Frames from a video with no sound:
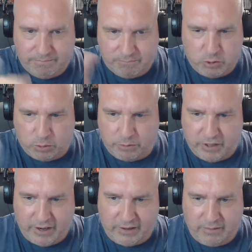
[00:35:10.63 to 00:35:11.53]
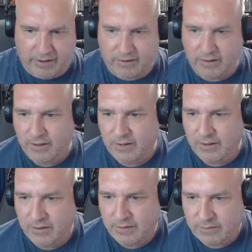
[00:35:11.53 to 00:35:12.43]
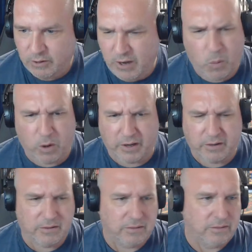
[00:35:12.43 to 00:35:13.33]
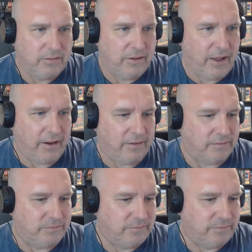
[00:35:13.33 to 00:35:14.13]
certain thing like you're not working, and